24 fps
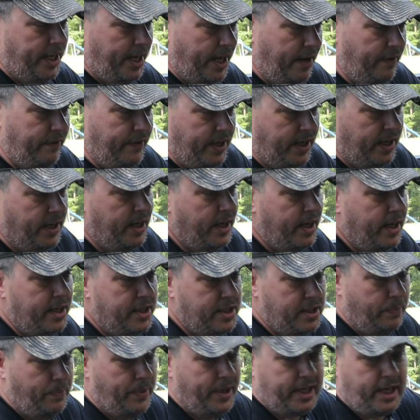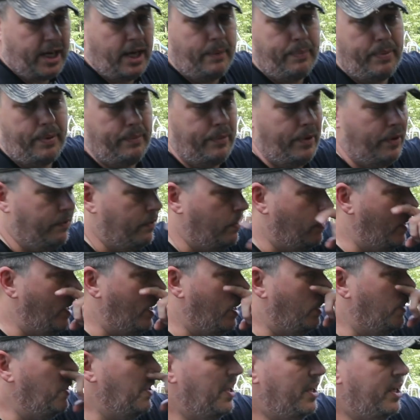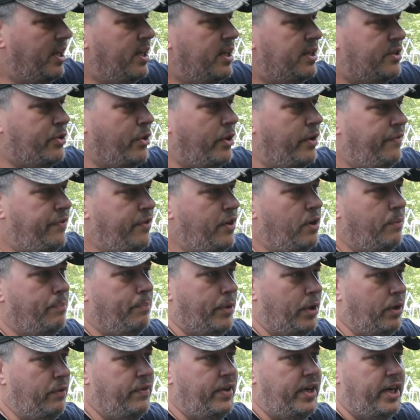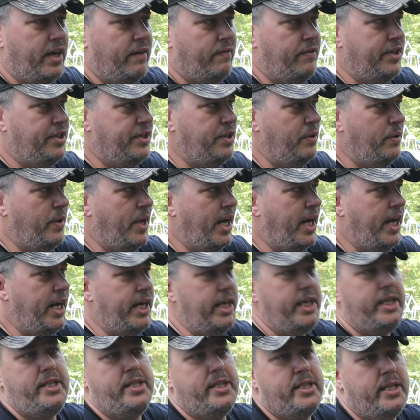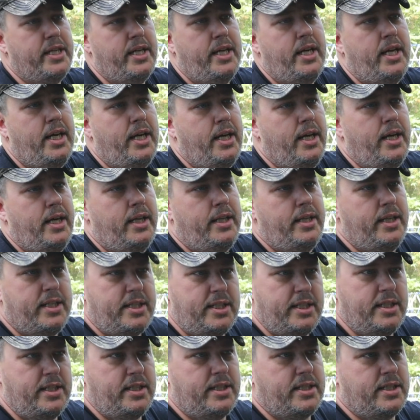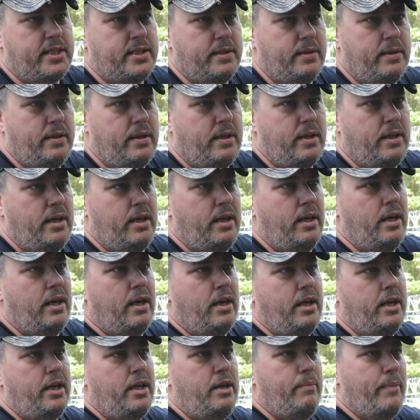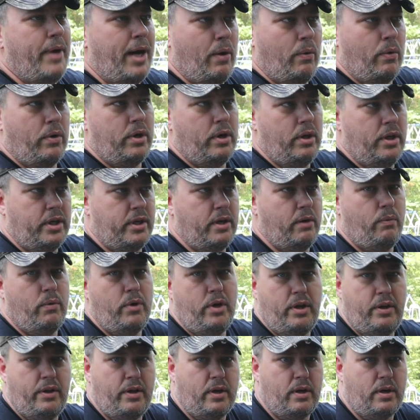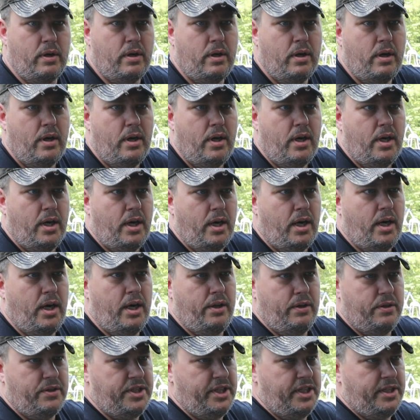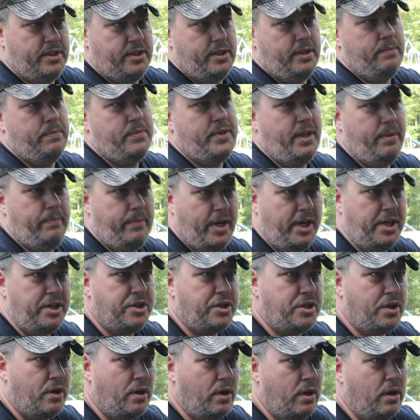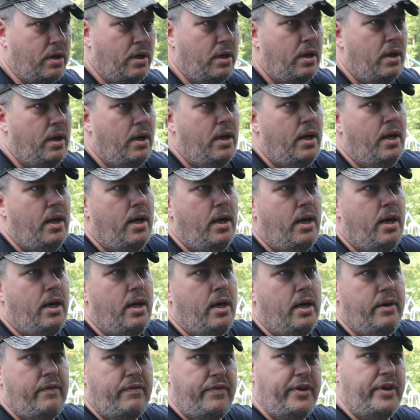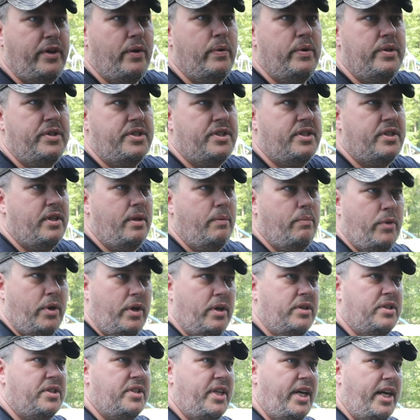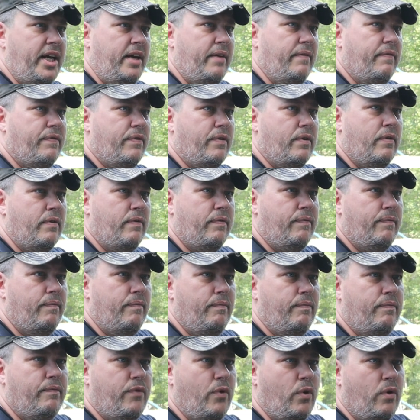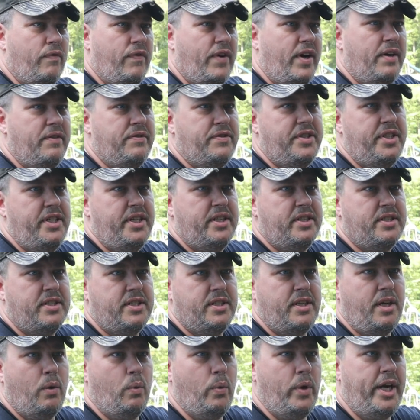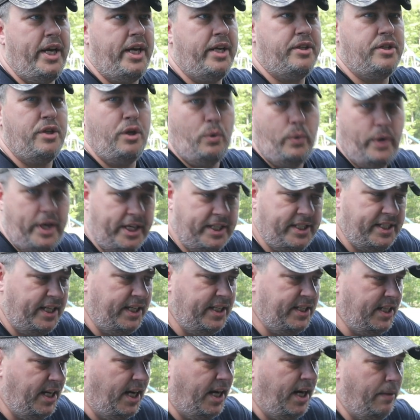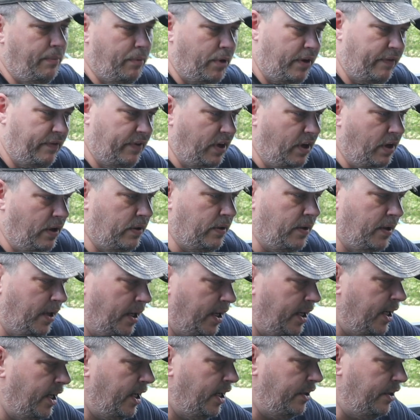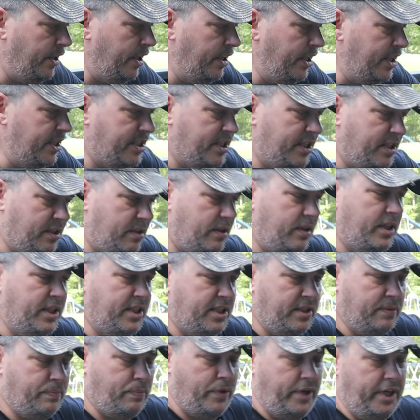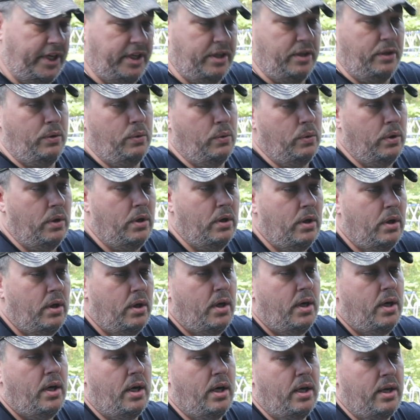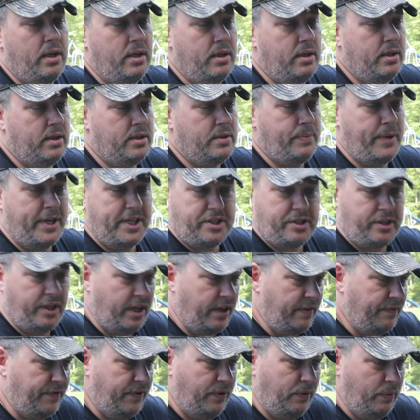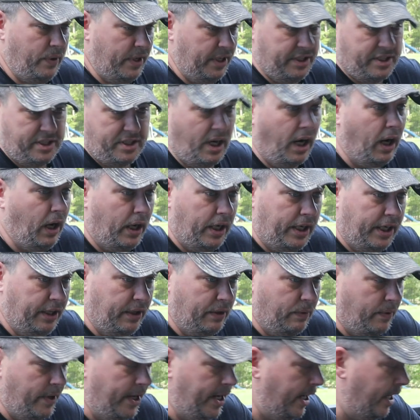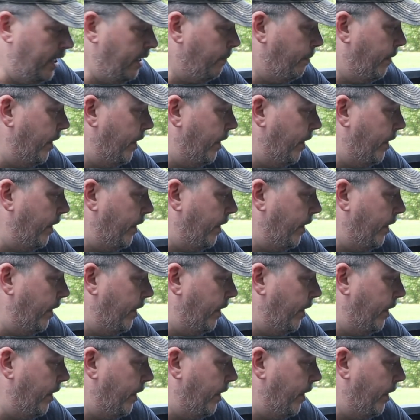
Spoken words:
heavy to pick up and move around. So if you're moving every 2 days, you might want to look at one of their other systems. I'm not sure. If you're going somewhere and staying for 4, 5, 6 a week, 2 weeks at a time, or even longer, then this is pretty cool. Especially if you install it in the rig.